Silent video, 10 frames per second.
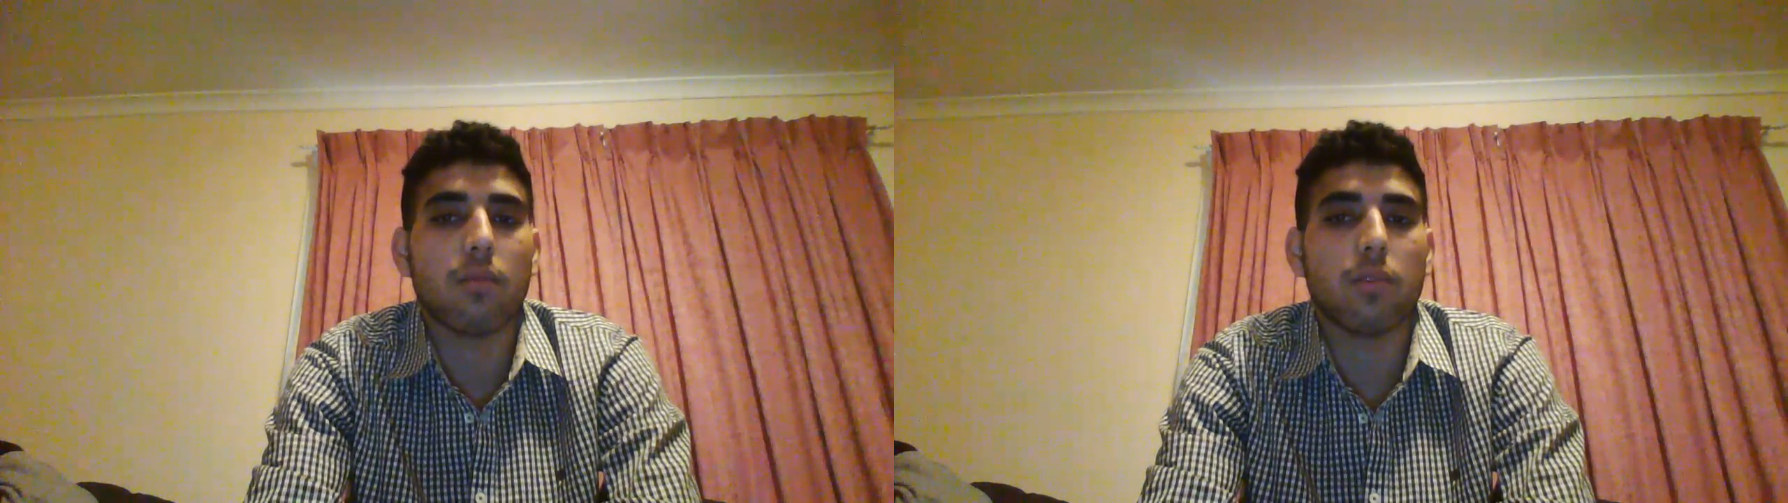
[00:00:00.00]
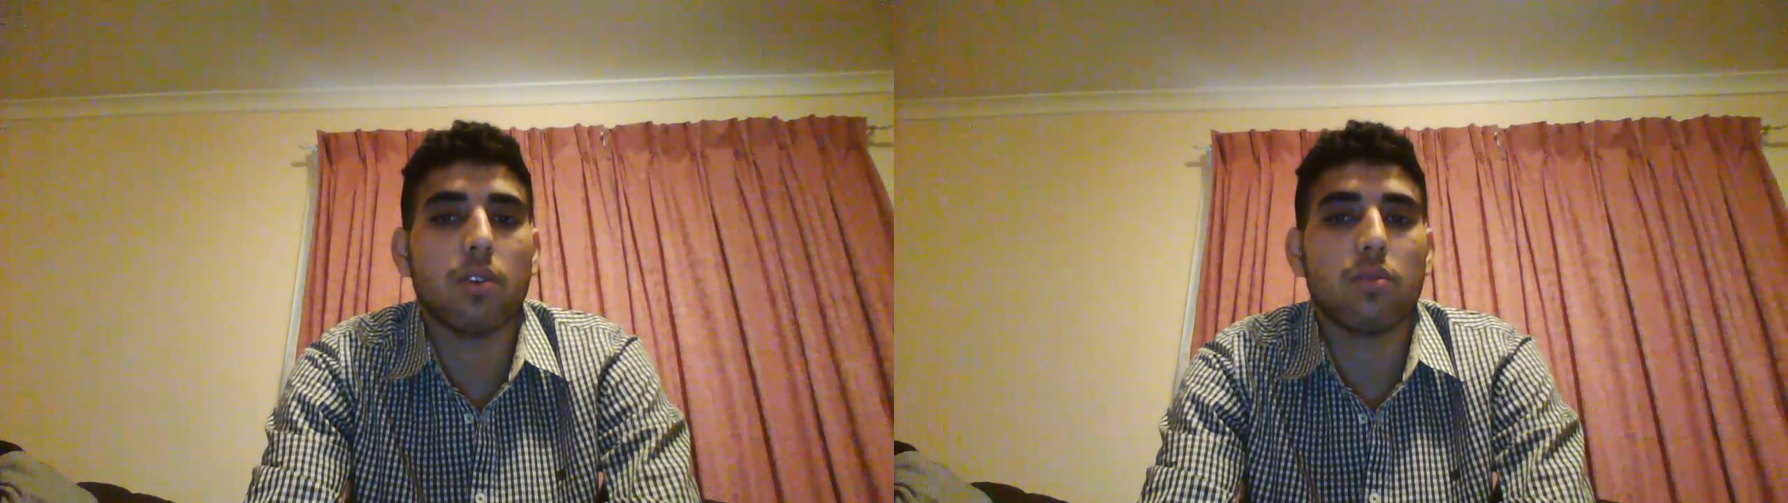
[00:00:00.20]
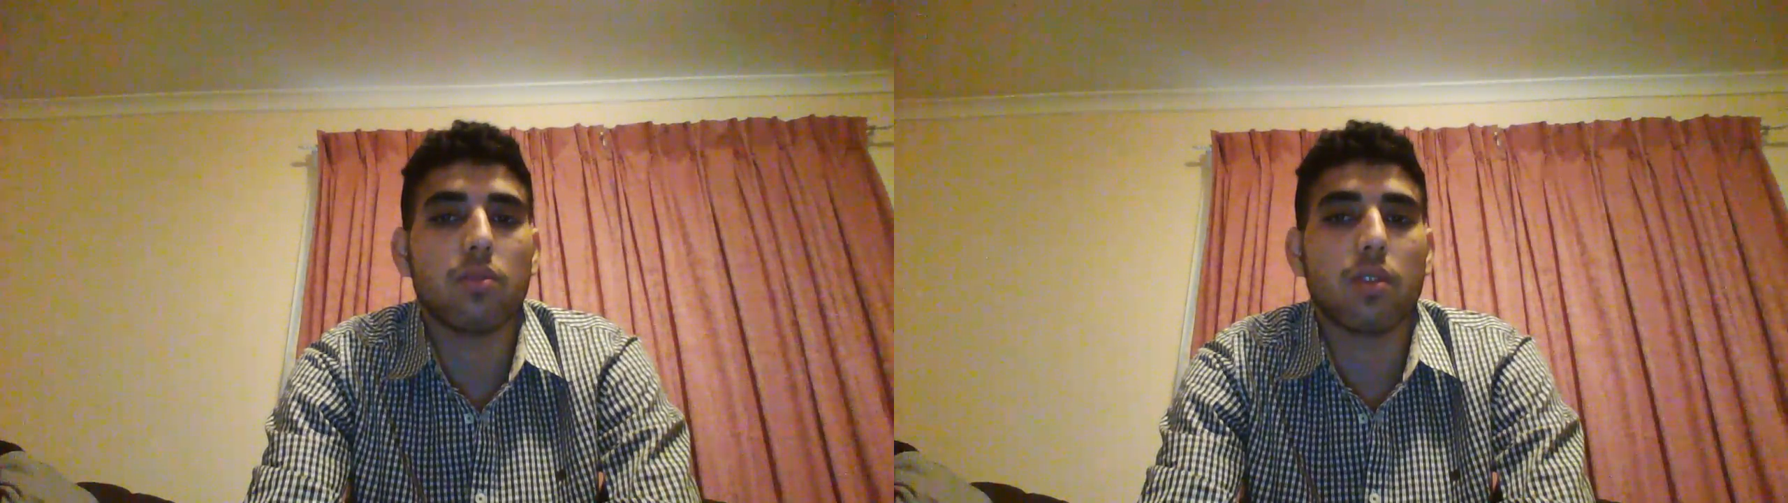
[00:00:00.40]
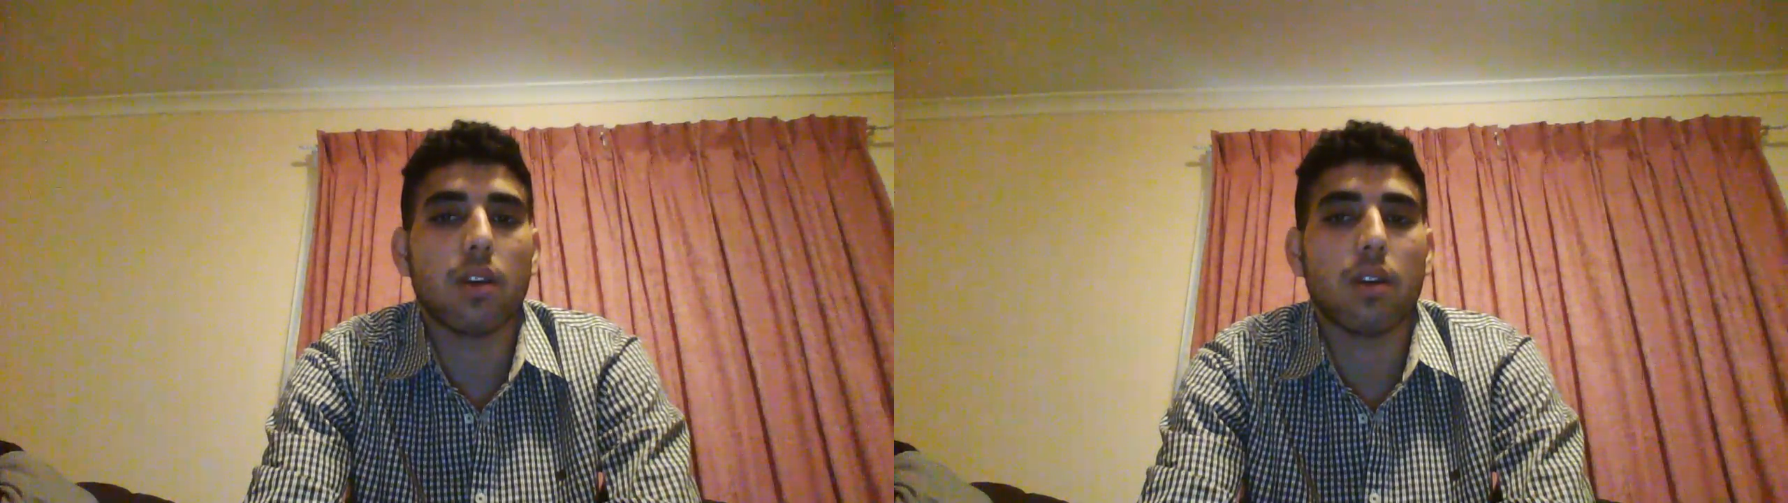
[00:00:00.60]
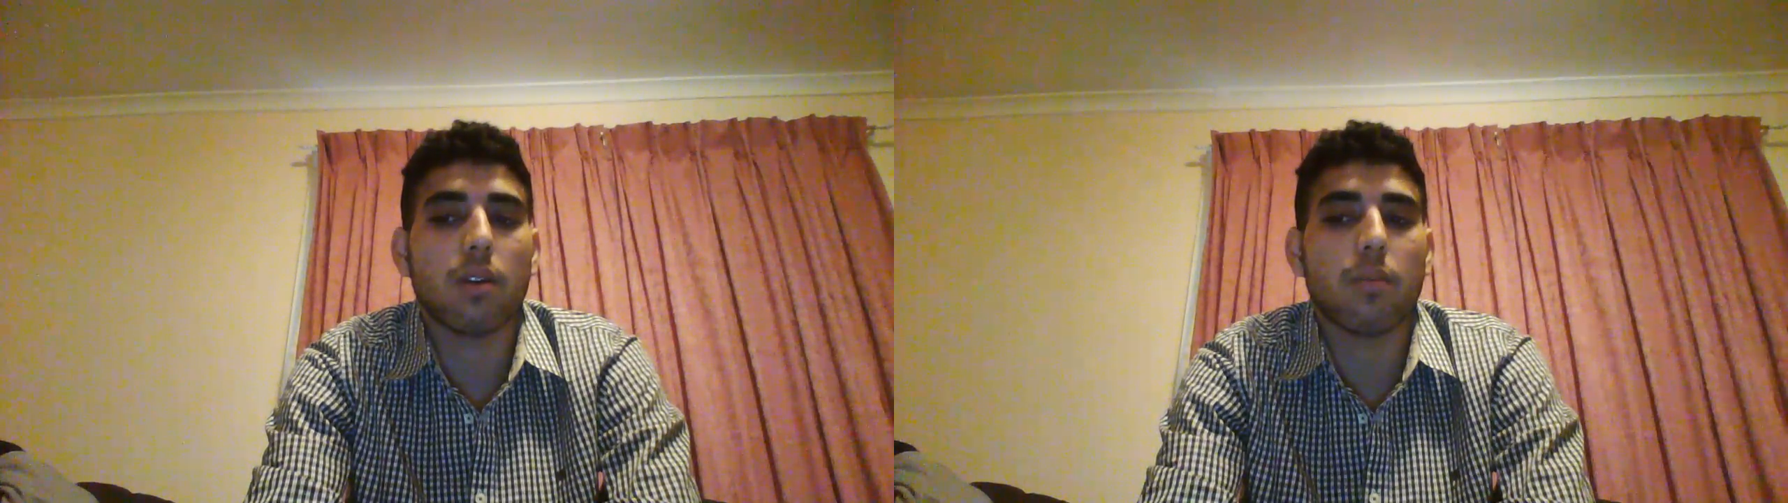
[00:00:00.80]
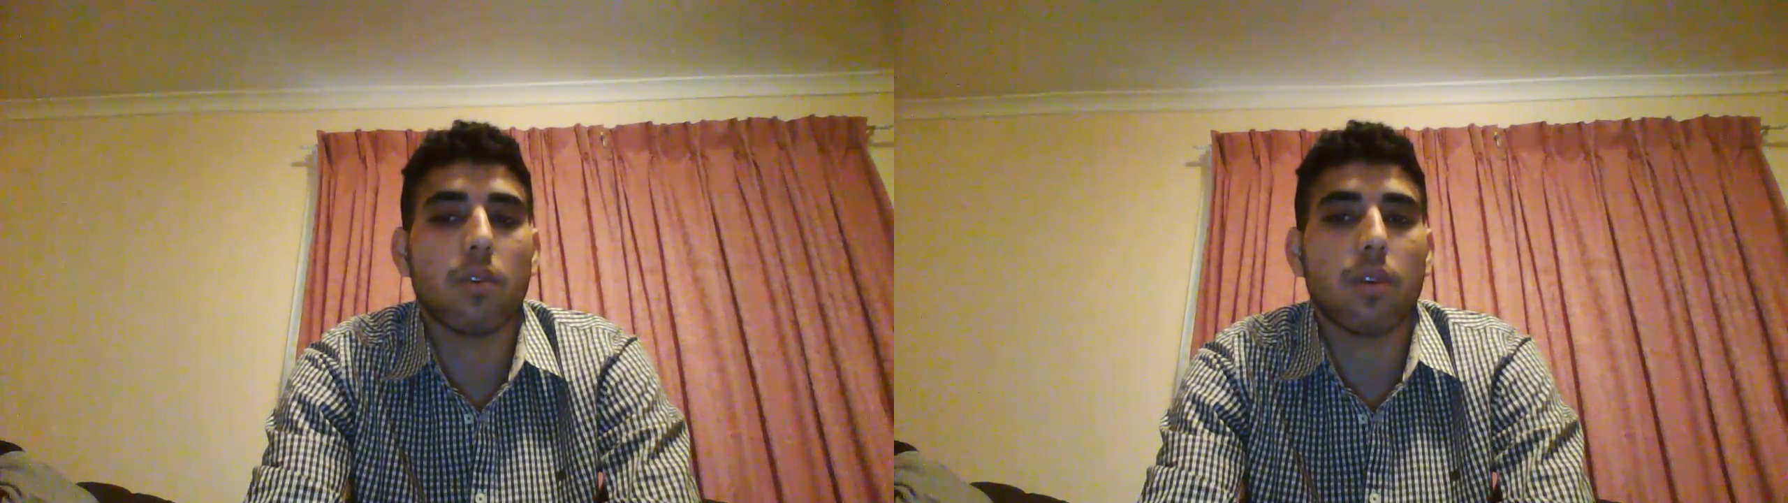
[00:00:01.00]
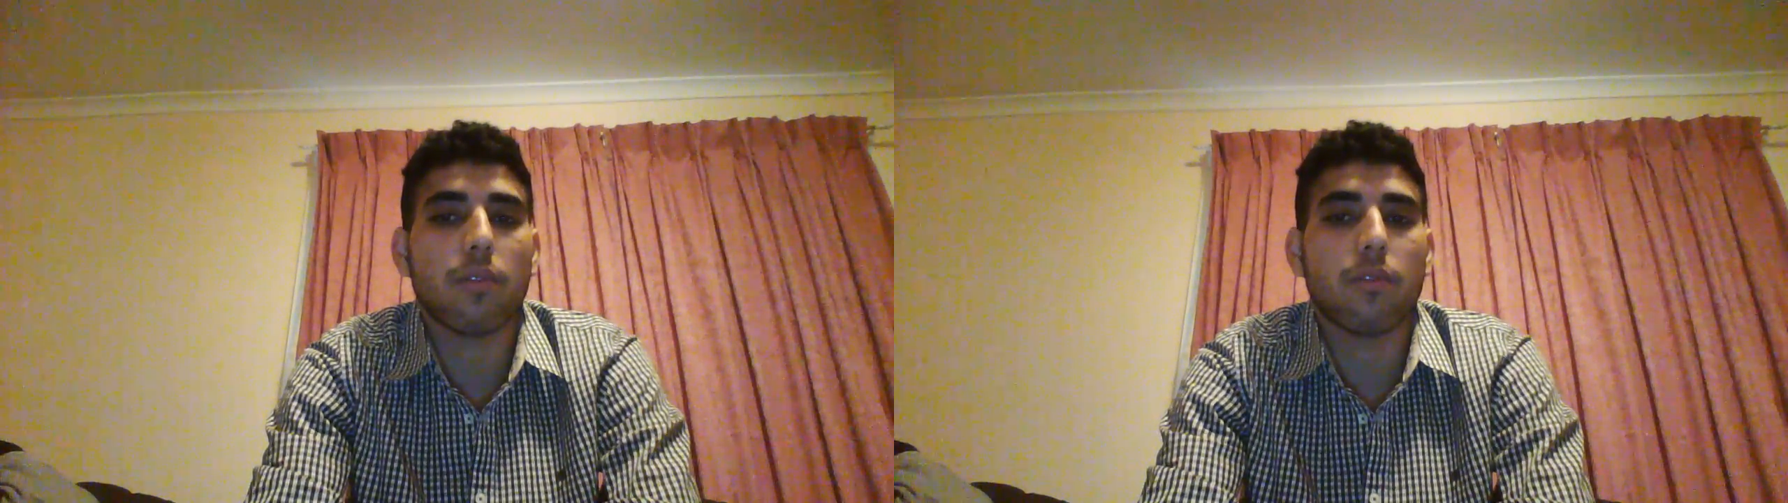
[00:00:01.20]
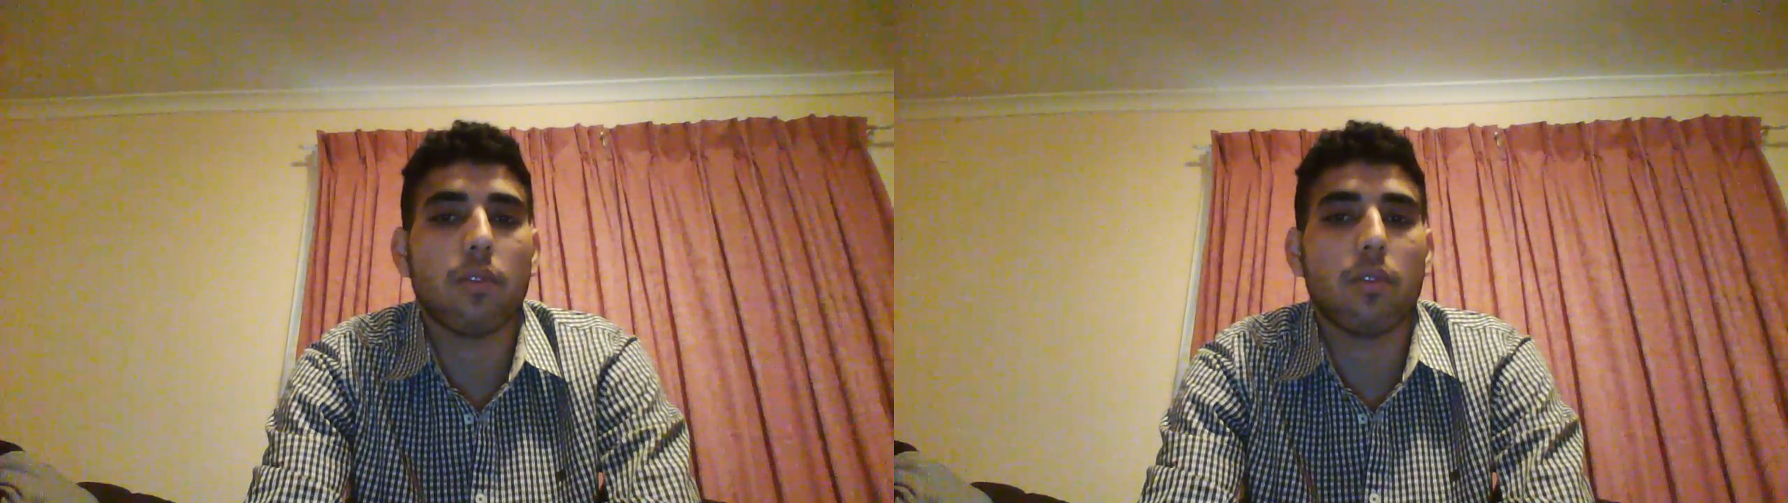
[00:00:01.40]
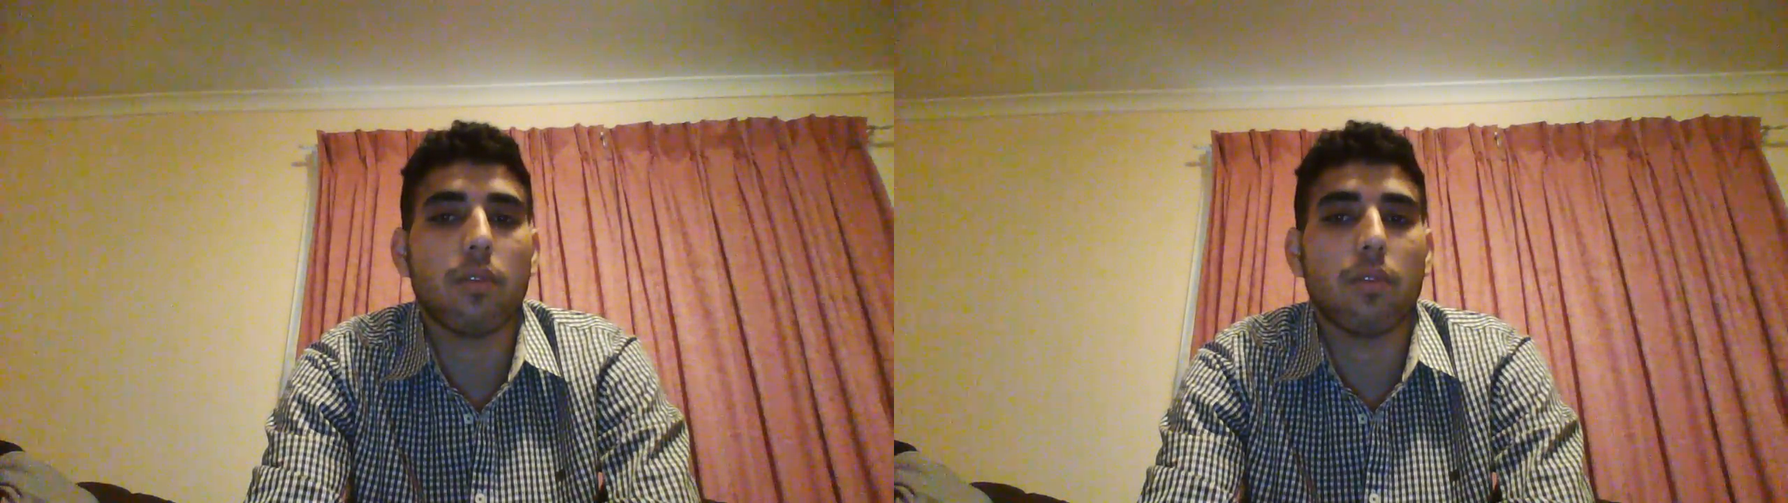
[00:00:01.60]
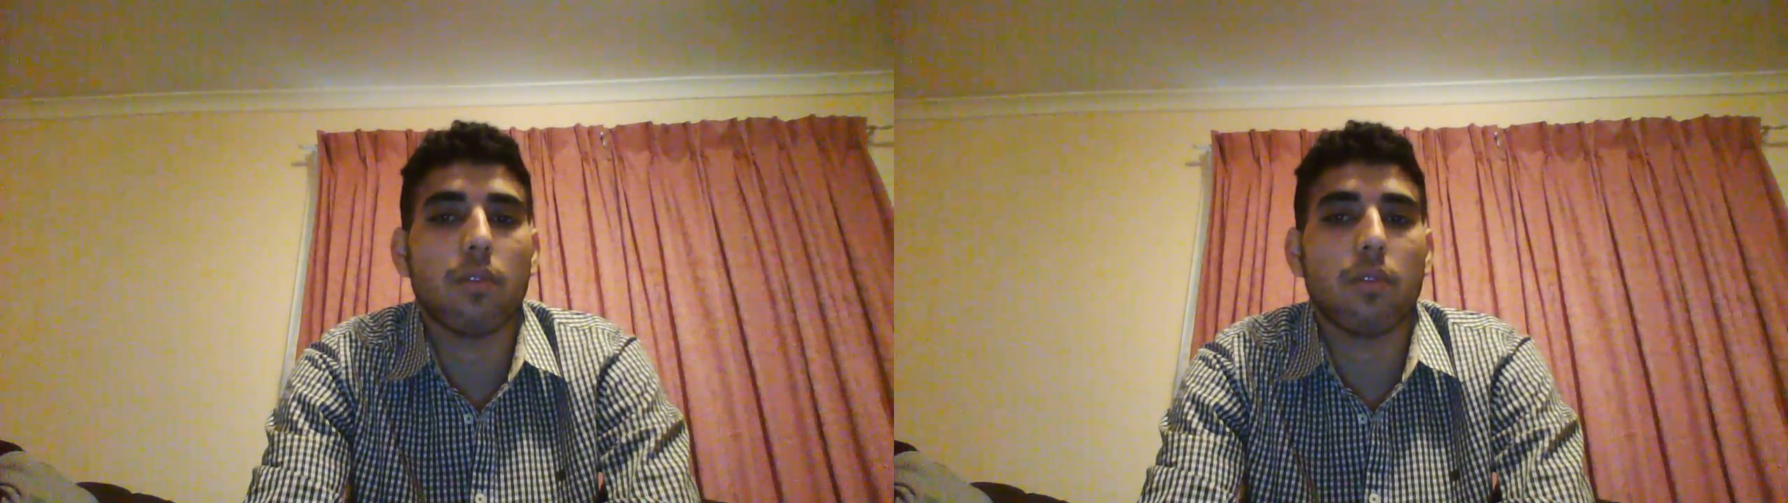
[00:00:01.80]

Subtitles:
we use green computing for